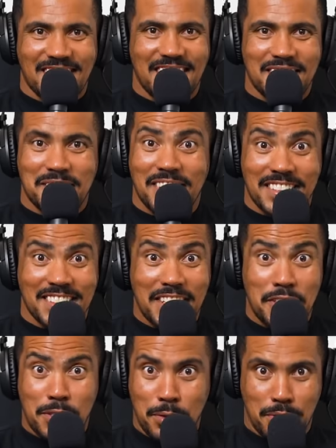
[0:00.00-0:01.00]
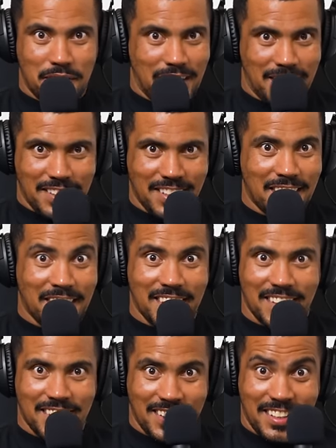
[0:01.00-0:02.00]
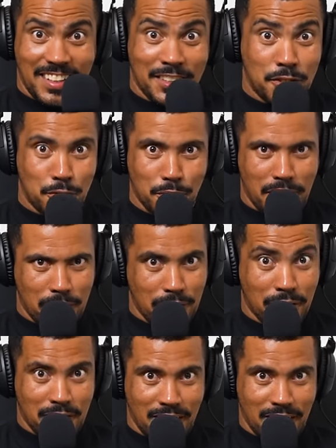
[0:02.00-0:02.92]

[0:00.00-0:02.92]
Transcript: But there's, there's issues in the... In studio, okay?